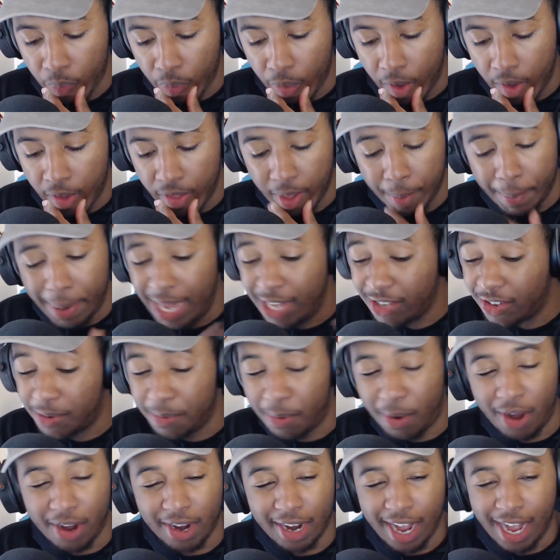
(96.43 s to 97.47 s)
The
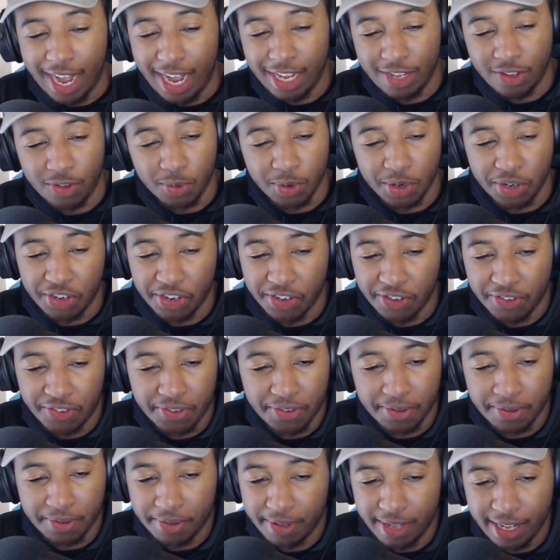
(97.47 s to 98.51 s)
basketball guys
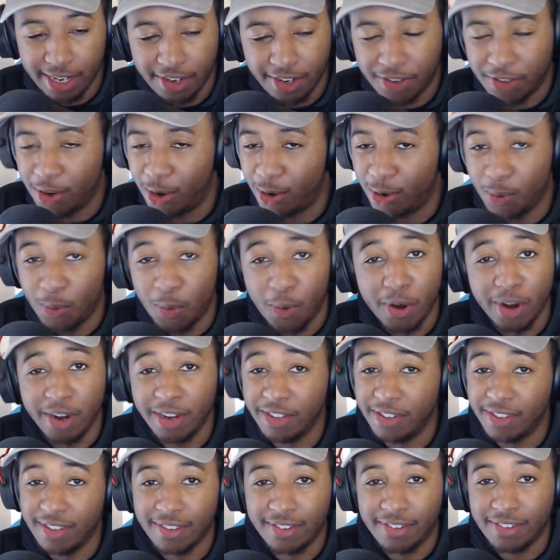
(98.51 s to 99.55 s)
they just told the
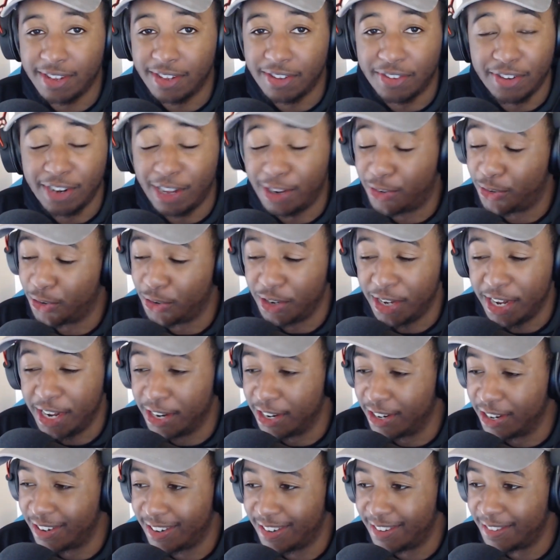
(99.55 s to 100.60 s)
Warriors it's not your
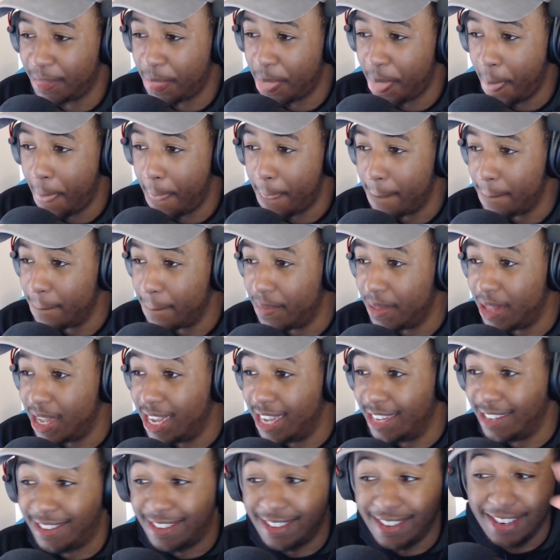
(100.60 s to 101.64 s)
year.
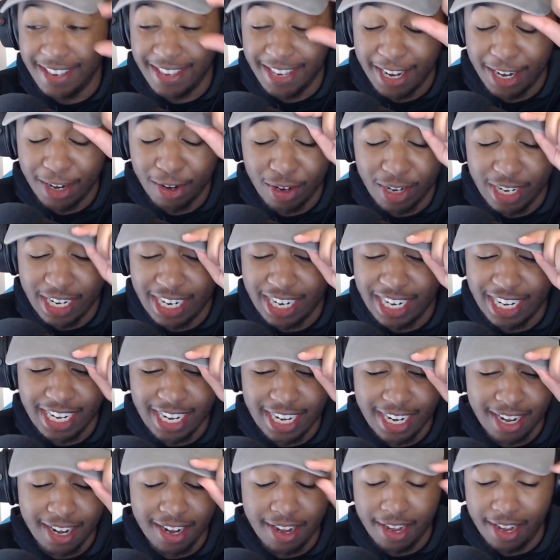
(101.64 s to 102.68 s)
It's literally
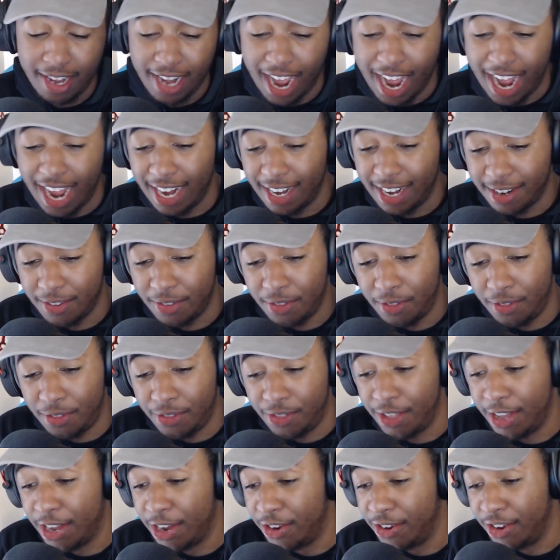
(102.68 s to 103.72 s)
not
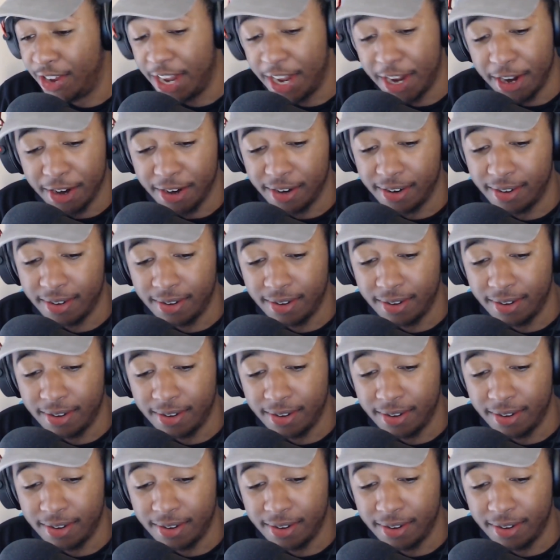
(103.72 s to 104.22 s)
their year.